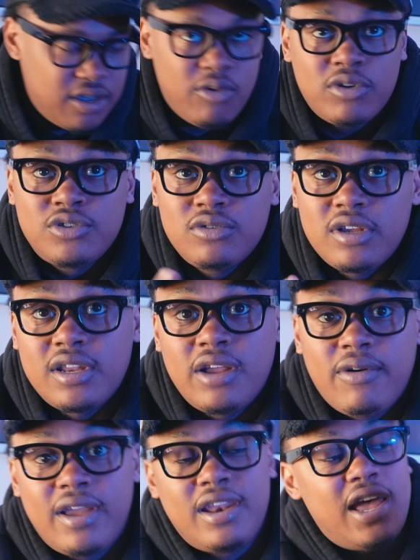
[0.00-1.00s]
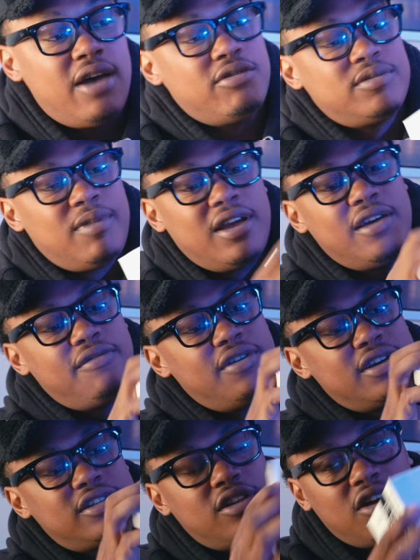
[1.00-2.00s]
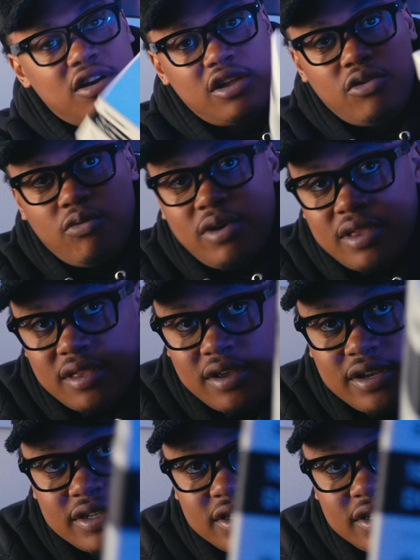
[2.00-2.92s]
And what you're looking at right now is my FX30 with the